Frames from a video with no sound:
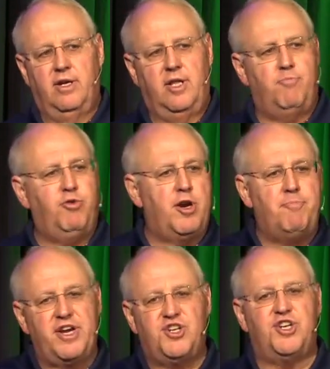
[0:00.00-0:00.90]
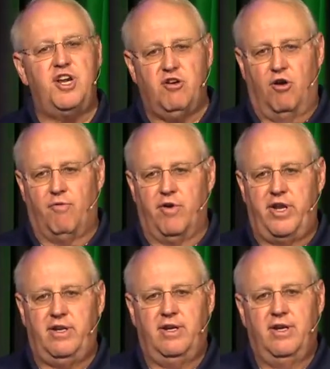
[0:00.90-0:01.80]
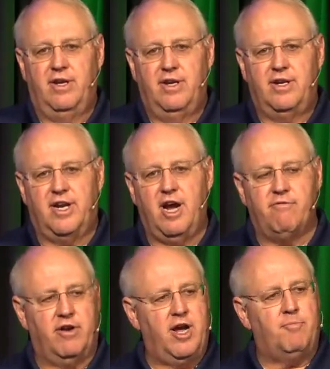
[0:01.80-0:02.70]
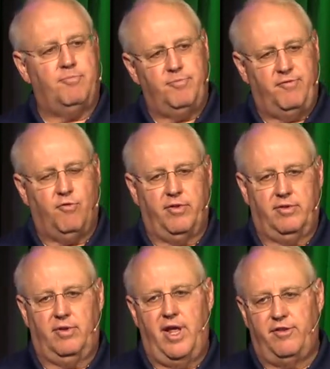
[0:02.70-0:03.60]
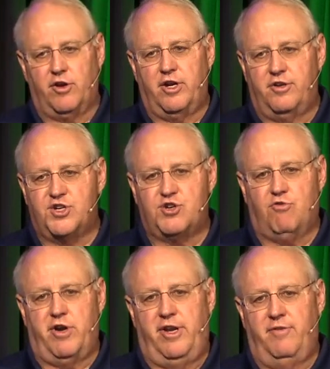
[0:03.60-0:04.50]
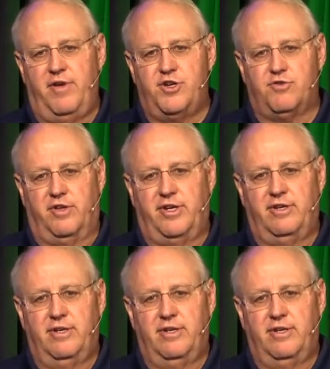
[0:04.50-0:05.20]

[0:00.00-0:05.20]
They put a big sheet over it to cover it up before, and they're going to destroy it eventually.